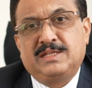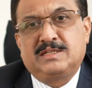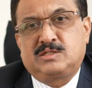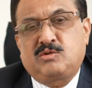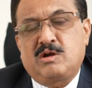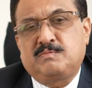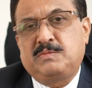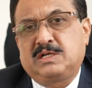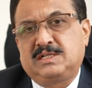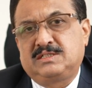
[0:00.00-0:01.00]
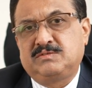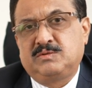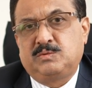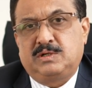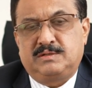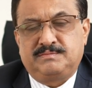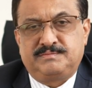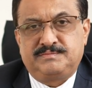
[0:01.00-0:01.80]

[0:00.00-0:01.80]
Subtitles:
in the stock markets of the world.